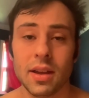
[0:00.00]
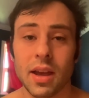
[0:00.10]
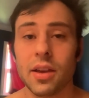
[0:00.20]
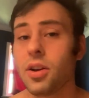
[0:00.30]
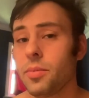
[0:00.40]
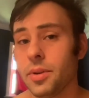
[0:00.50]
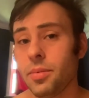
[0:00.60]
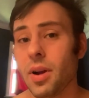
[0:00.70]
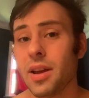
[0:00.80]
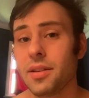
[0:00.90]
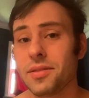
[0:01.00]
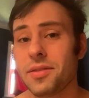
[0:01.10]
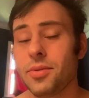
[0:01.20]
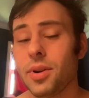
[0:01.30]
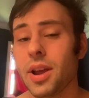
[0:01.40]
a Kobe Bryant
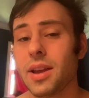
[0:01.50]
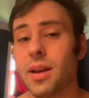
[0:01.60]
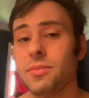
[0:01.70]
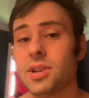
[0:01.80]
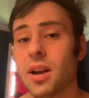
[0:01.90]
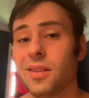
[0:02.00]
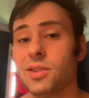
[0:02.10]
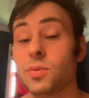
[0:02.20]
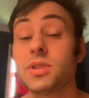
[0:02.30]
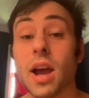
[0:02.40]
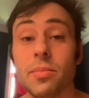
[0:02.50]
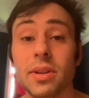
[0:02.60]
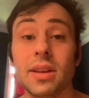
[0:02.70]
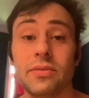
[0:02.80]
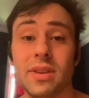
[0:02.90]
3am challenge, which I
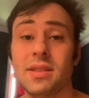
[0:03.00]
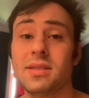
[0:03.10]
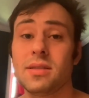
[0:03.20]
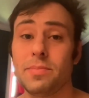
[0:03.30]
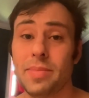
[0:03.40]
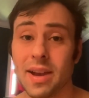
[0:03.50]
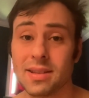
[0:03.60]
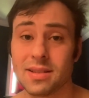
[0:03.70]
believe is the best